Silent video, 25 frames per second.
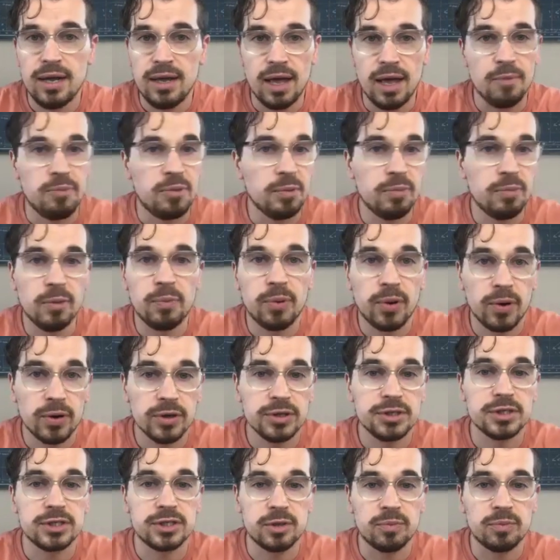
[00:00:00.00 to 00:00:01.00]
If people
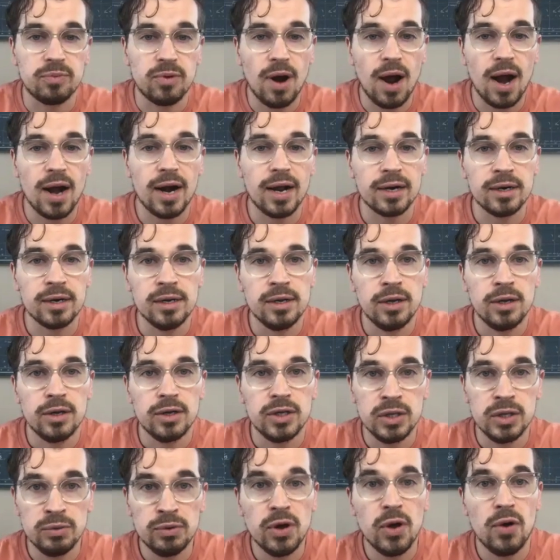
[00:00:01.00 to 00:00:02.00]
purchase the product,
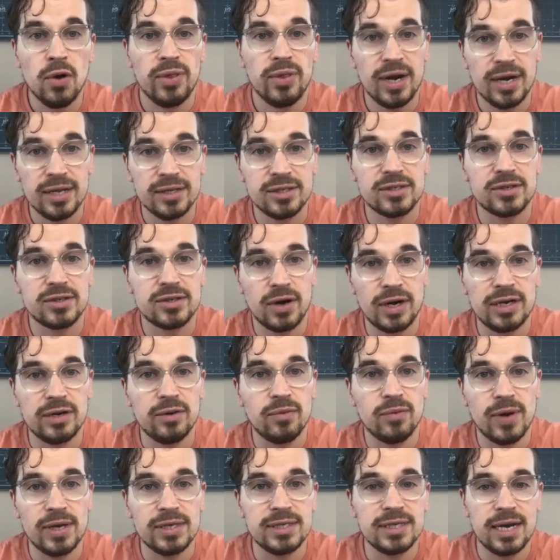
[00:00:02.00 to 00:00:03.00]
that it's starting to
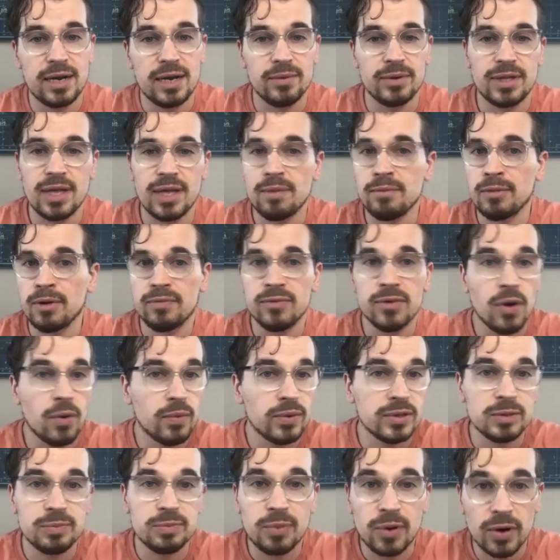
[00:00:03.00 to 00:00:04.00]
resonate with them. If no
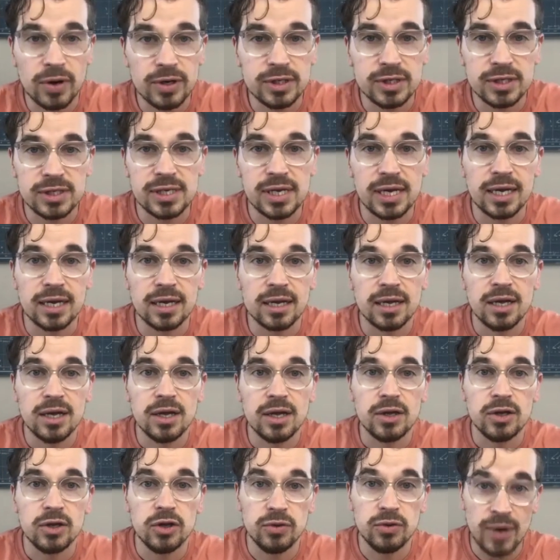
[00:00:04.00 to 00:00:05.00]
one's purchasing,
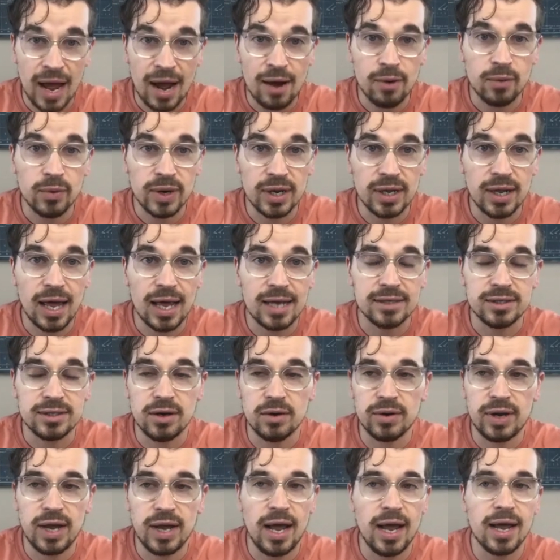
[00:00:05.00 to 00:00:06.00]
you now realize,
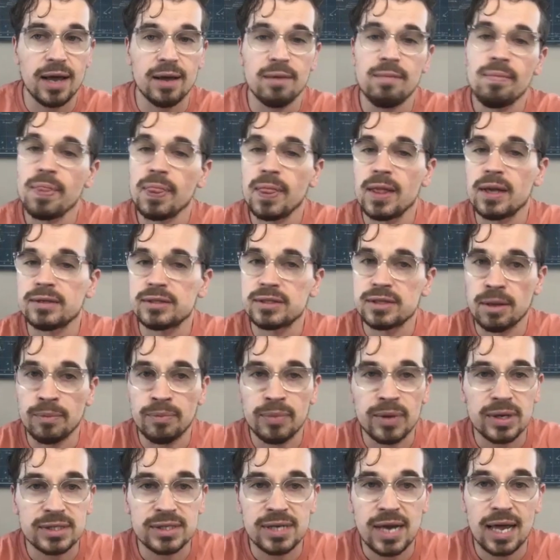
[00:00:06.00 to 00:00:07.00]
okay,
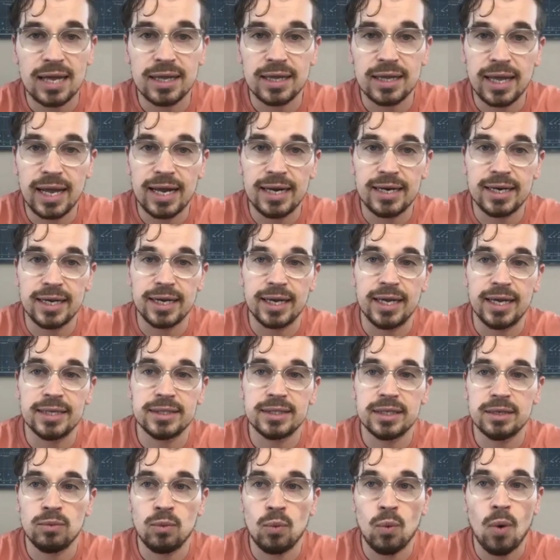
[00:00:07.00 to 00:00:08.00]
something's not landing.
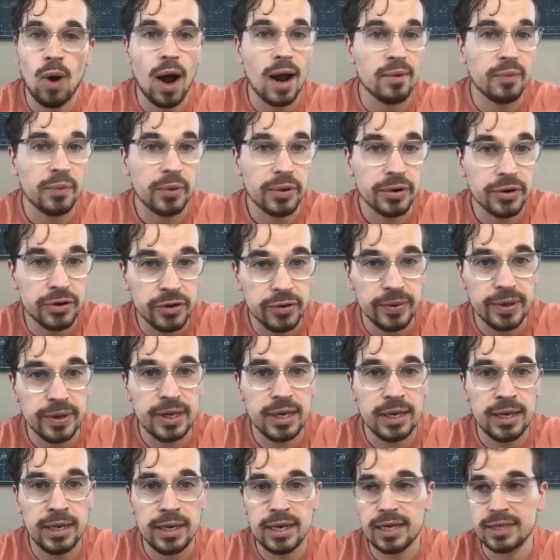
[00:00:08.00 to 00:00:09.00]
Is it why we're doing
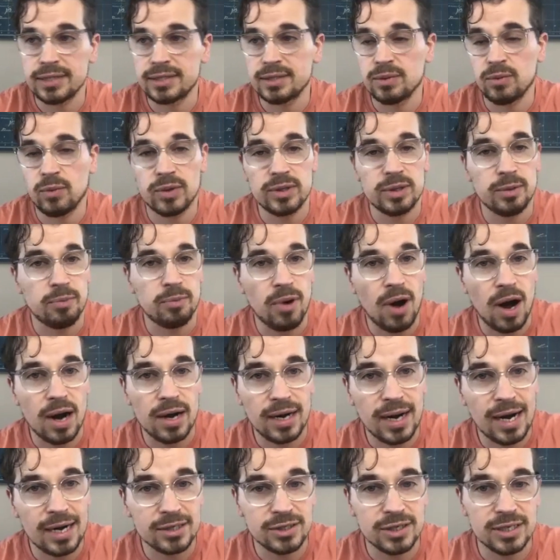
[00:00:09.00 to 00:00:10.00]
it? Is it what the
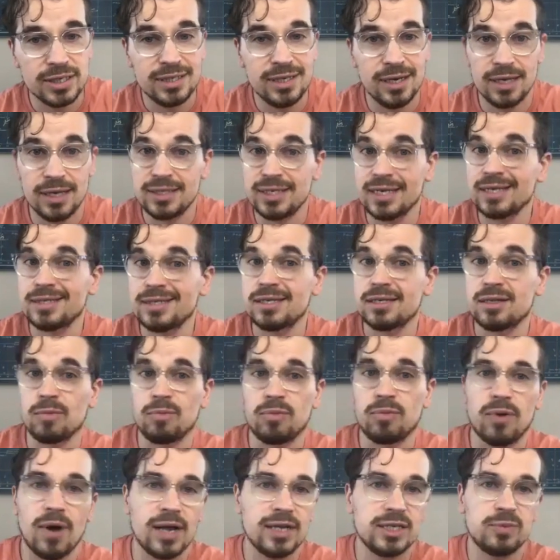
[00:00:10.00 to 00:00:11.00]
product actually does? Is it the
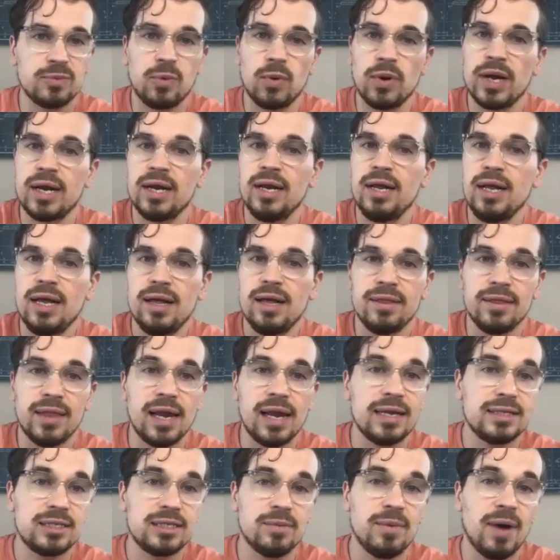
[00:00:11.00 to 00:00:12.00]
price point?
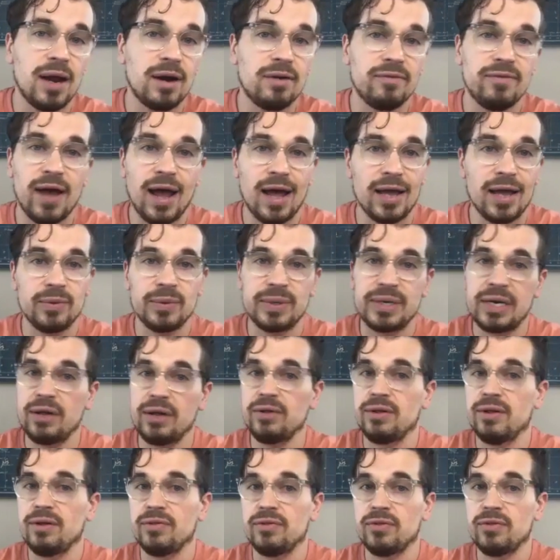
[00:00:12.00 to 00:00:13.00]
Then it's about
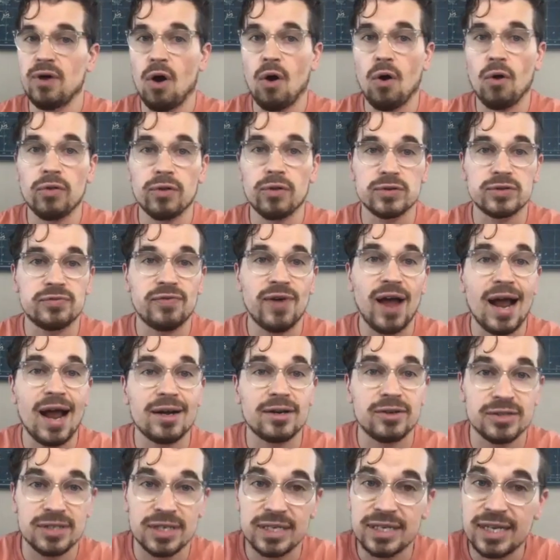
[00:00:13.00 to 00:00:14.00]
evaluating all those
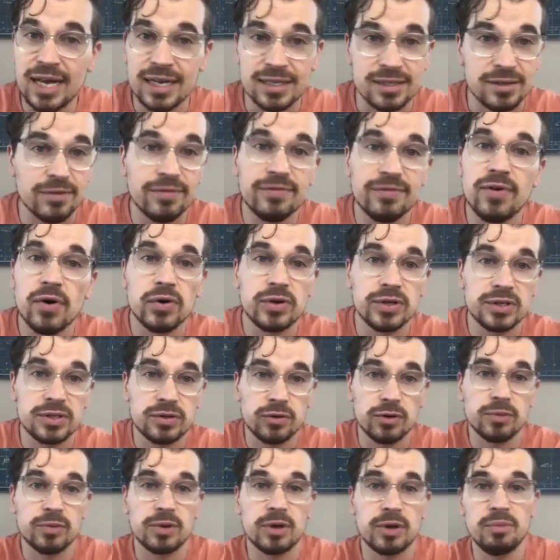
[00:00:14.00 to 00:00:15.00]
factors. And yes, a focus
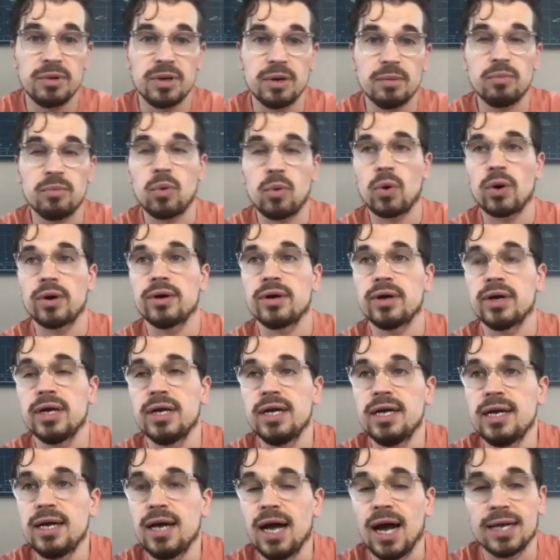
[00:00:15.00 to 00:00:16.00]
group could be important.
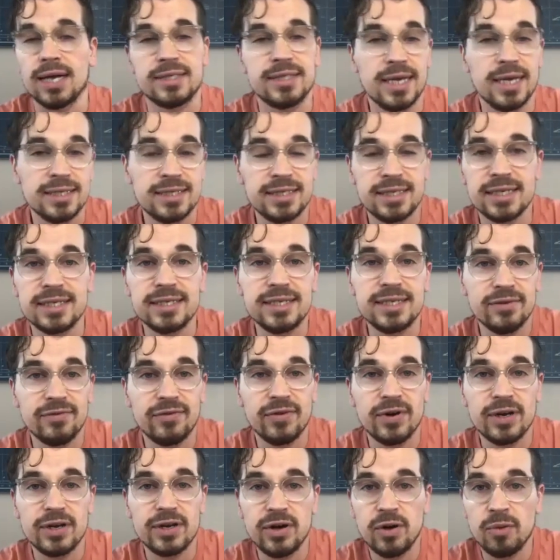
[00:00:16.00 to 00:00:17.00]
Testing
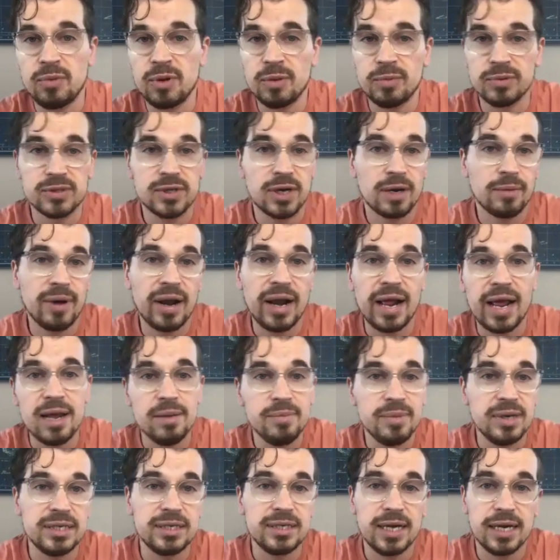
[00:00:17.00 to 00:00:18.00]
different, people talk about
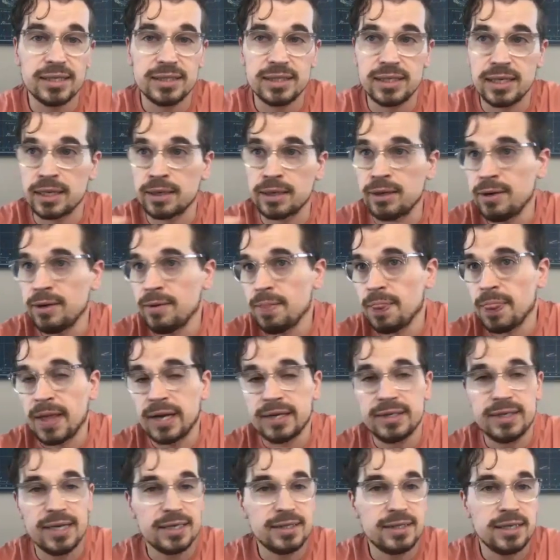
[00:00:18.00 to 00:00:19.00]
A/B testing
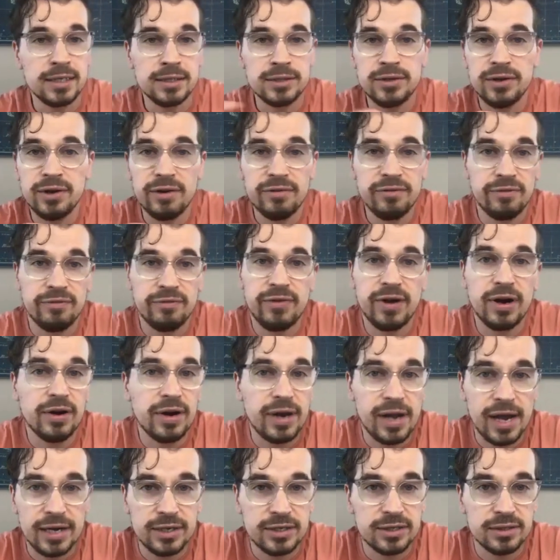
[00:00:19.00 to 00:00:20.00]
two different
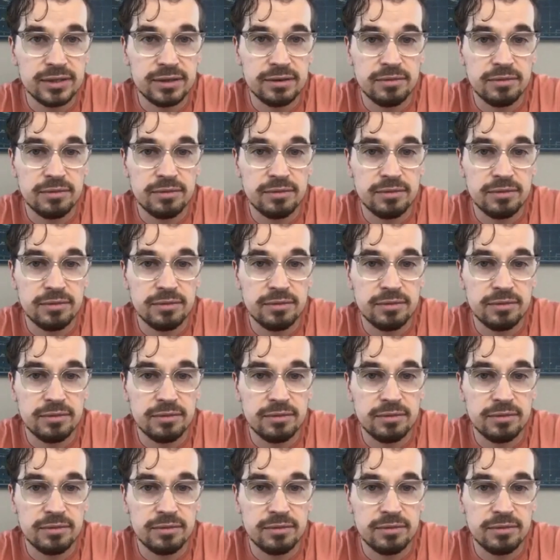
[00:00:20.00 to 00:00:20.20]
variations of